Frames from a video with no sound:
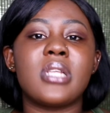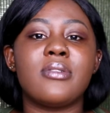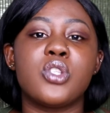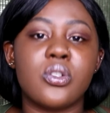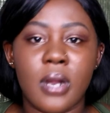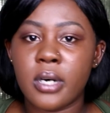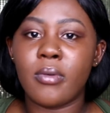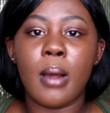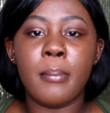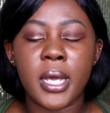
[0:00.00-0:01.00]
have to surround
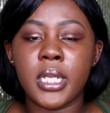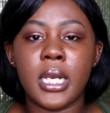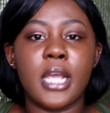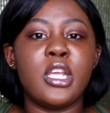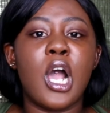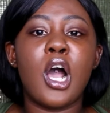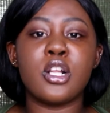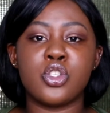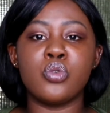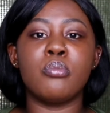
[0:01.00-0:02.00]
around money? Like,
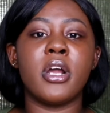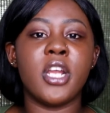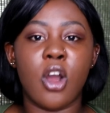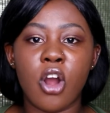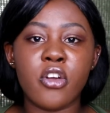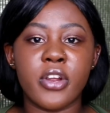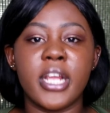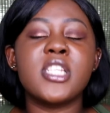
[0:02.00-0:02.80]
y'all are too money hungry.